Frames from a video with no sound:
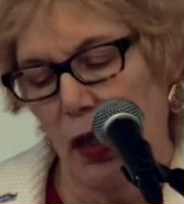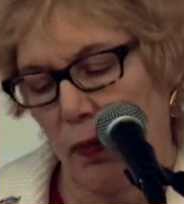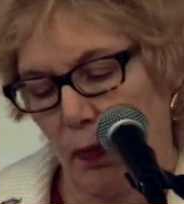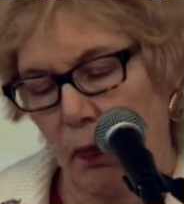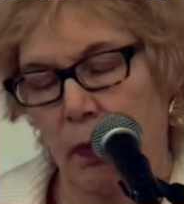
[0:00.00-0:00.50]

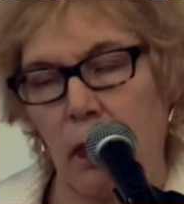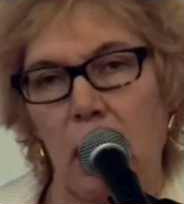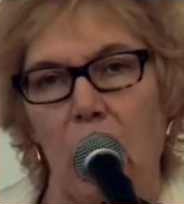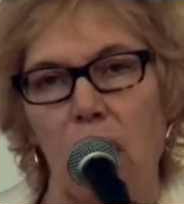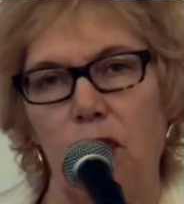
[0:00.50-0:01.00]

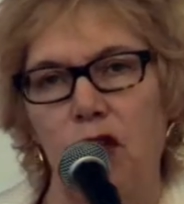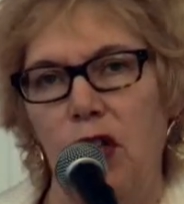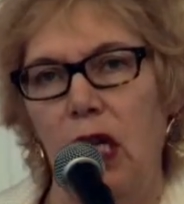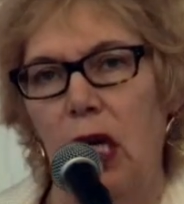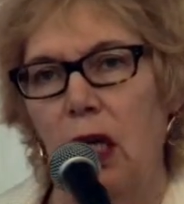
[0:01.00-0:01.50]
of
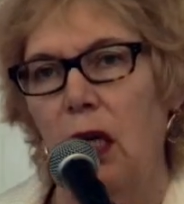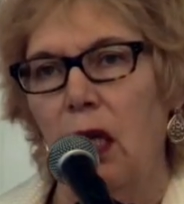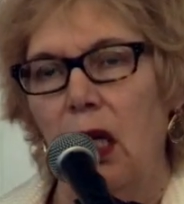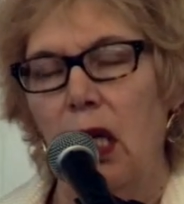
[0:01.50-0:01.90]
Shia